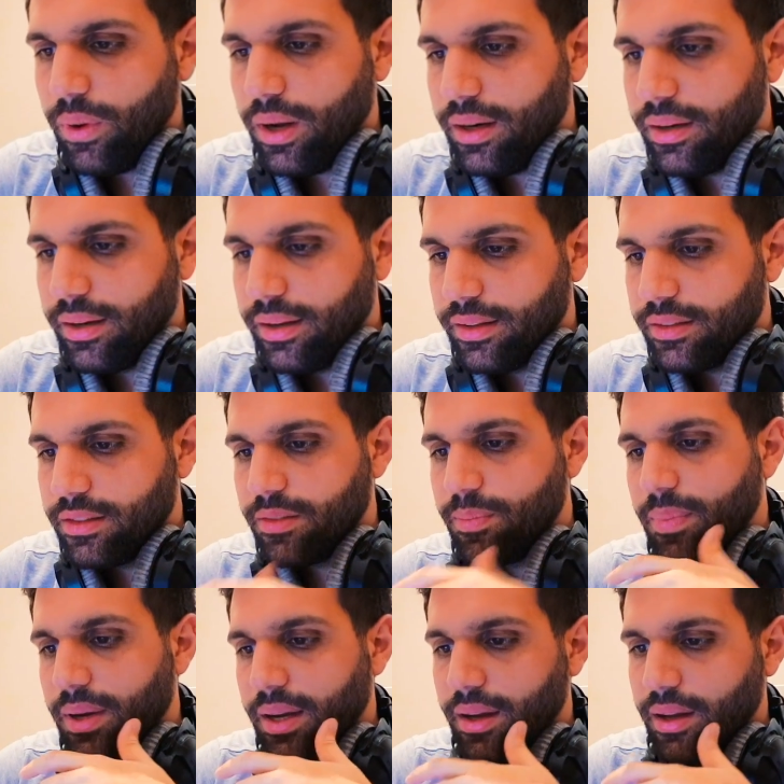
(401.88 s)
one. It's
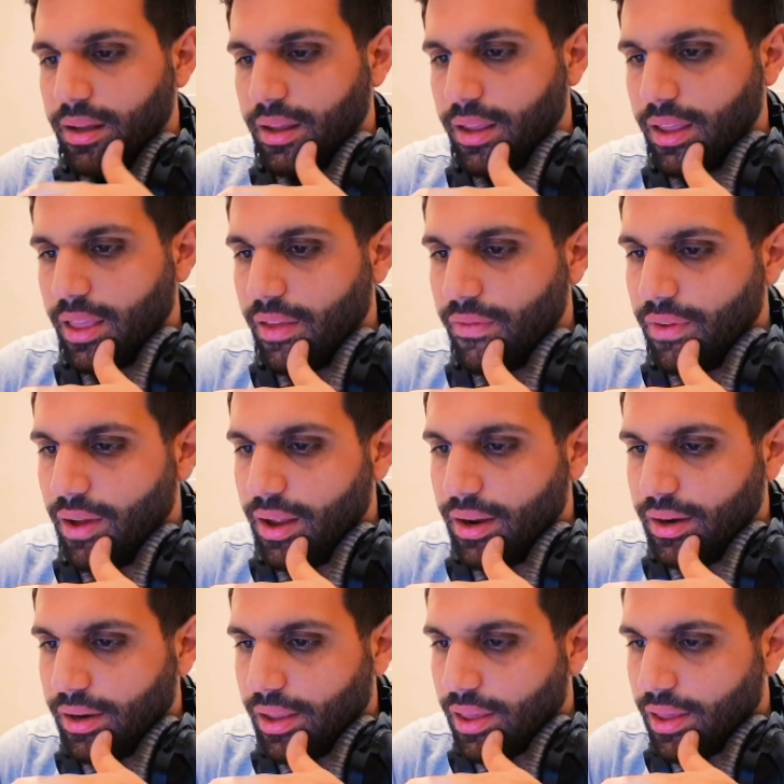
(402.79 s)
by
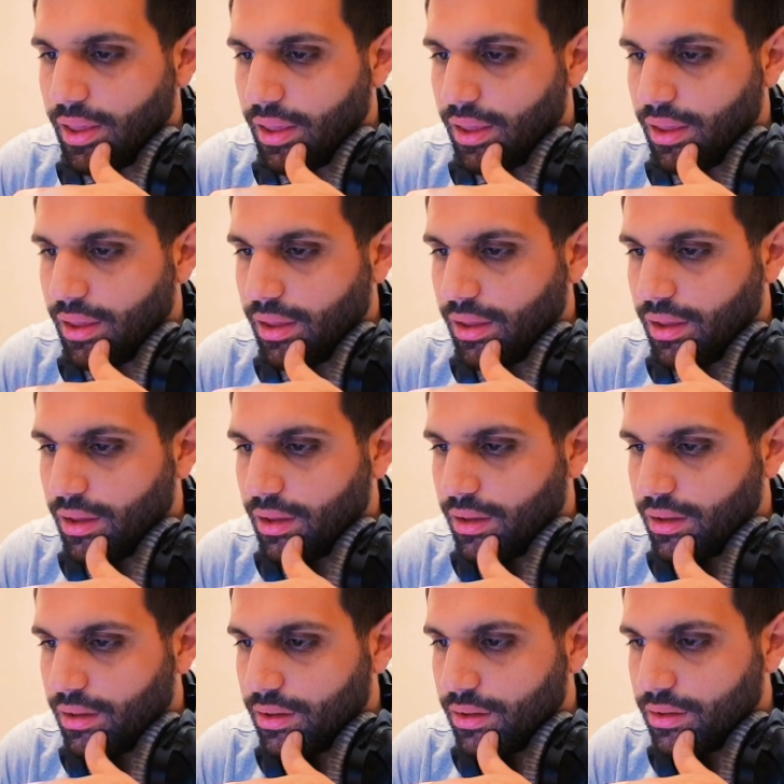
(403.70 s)
Ivan. He
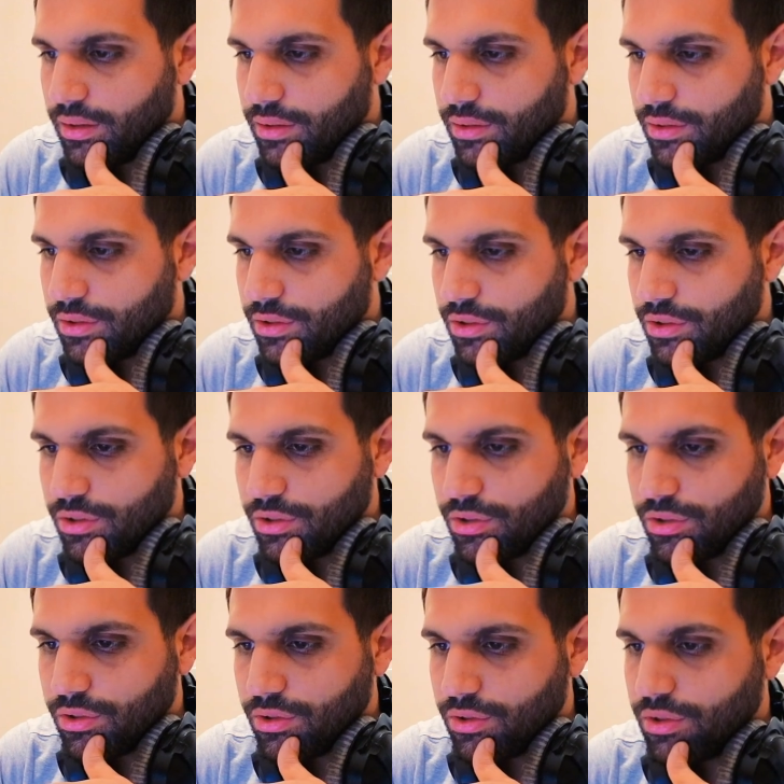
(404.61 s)

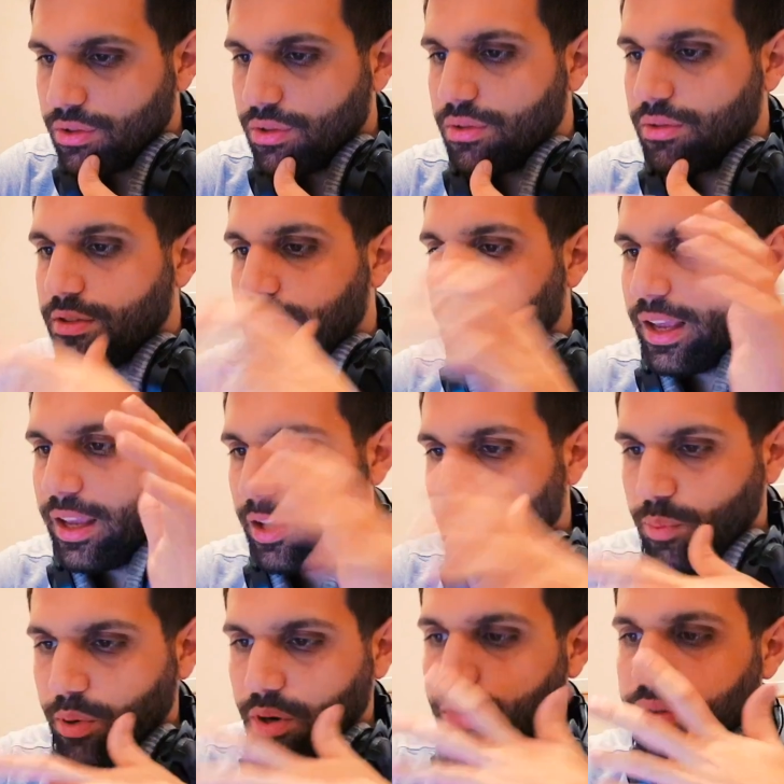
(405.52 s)
is
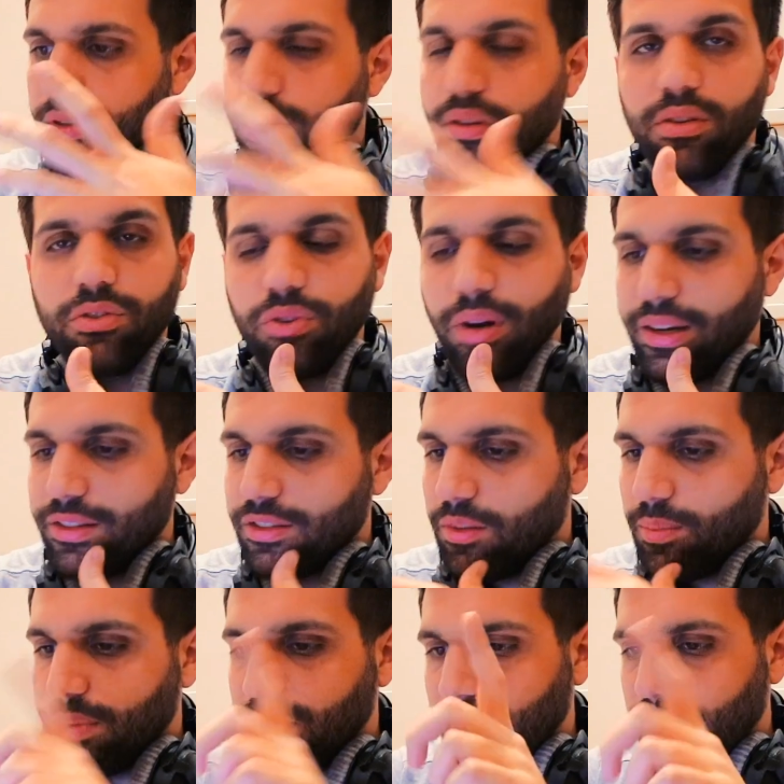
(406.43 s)
taking part in the track
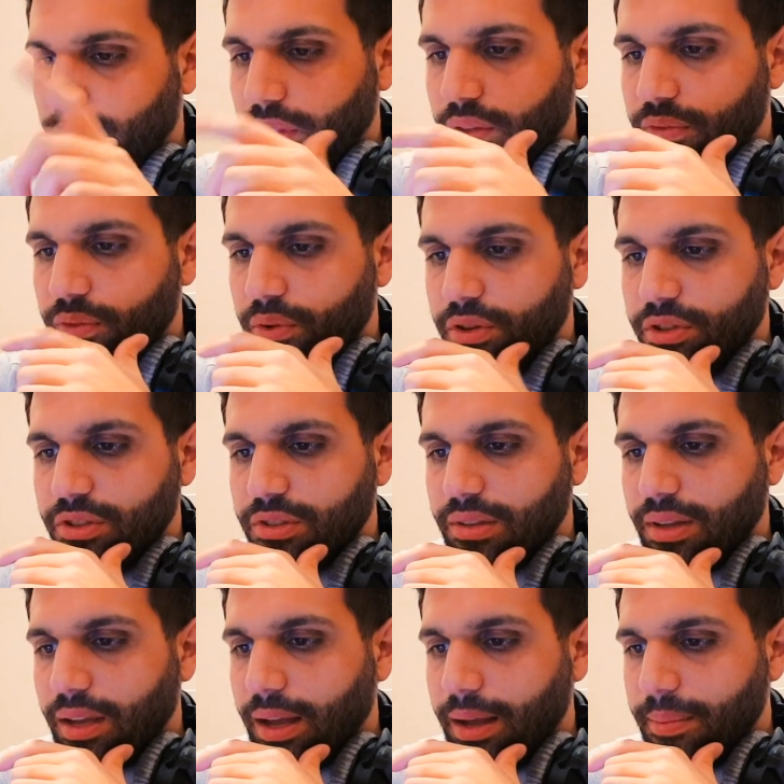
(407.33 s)
submits for the
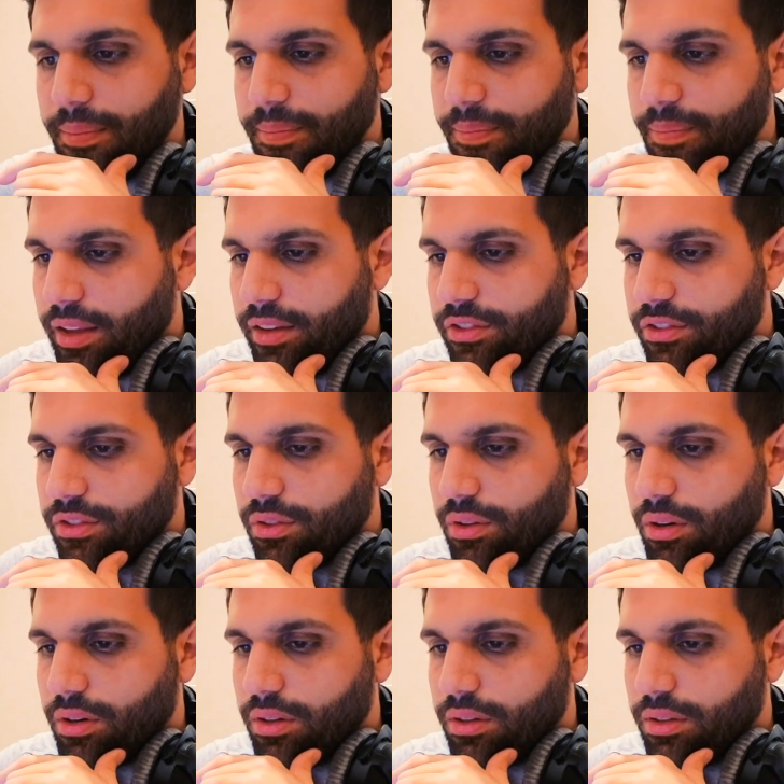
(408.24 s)
first time. He
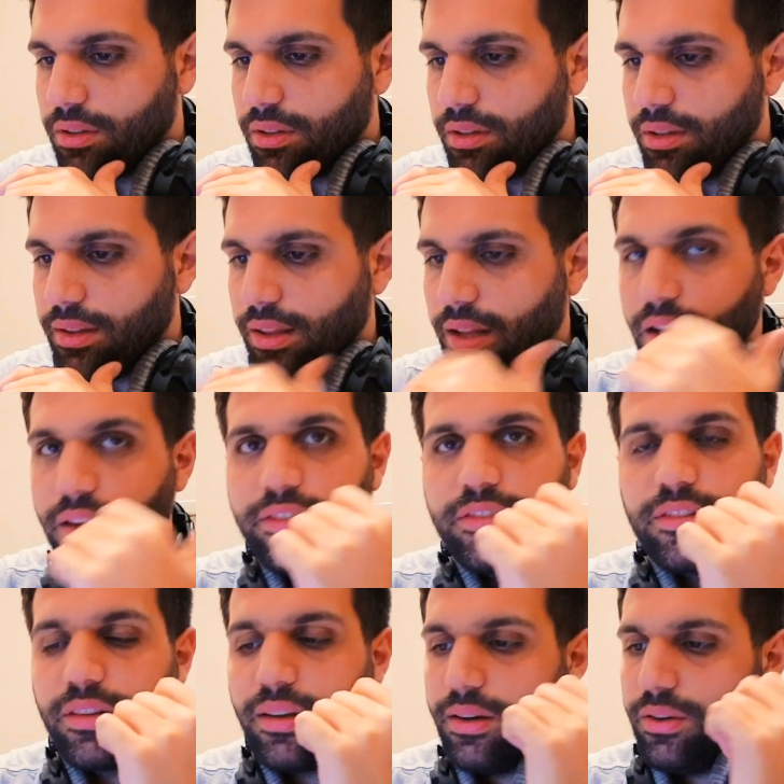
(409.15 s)
started
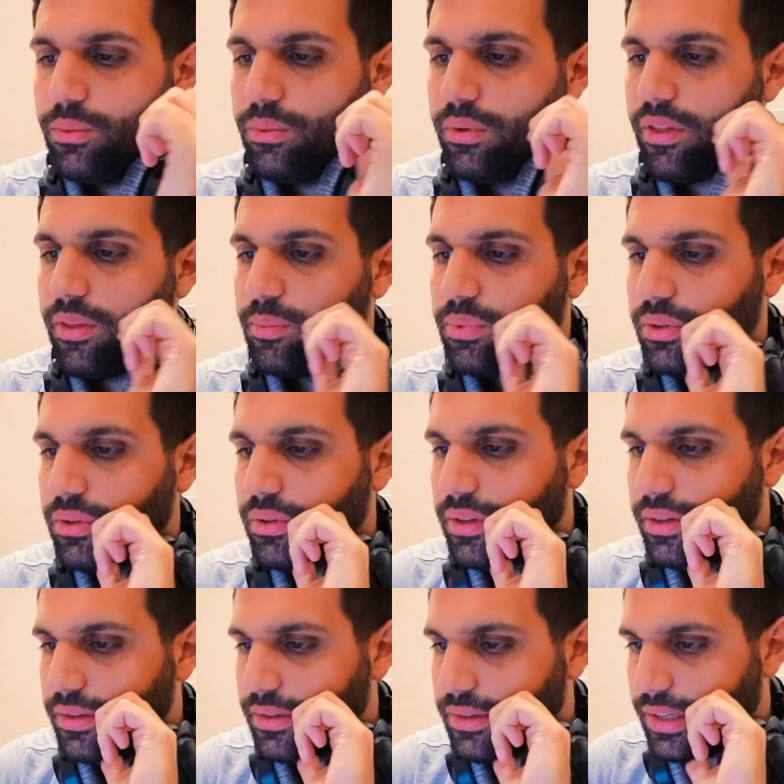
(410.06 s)
last year with
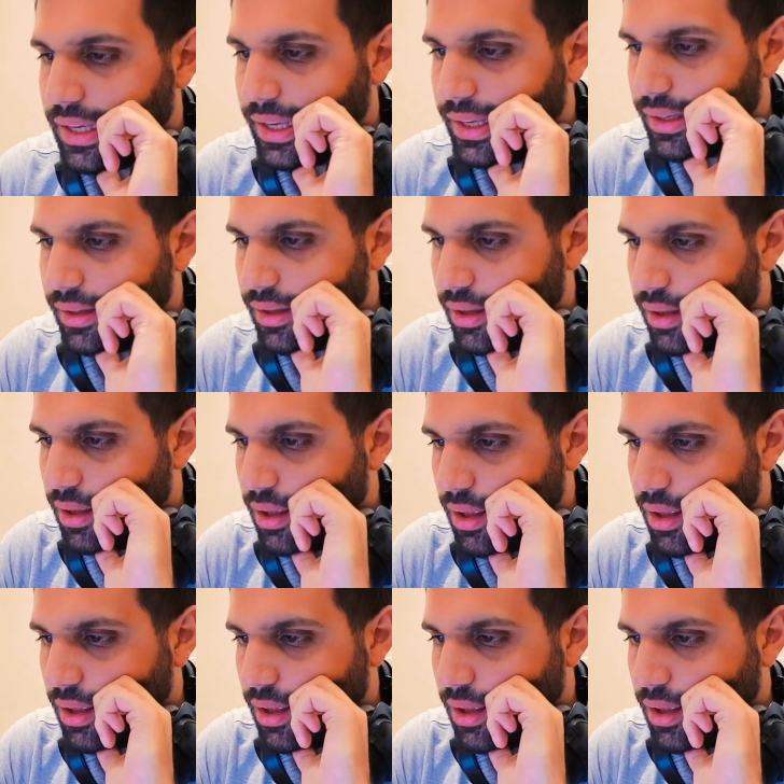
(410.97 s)
producing